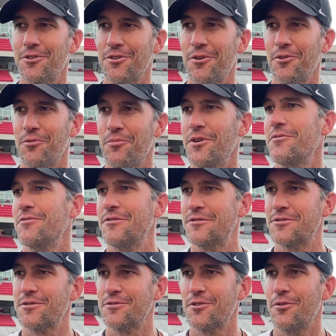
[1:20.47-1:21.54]
go to
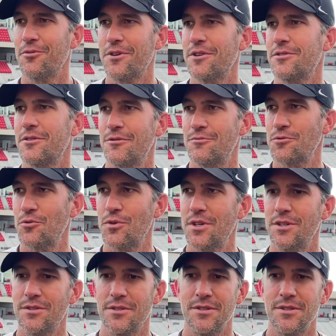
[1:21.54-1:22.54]
Memphis and go get those wins,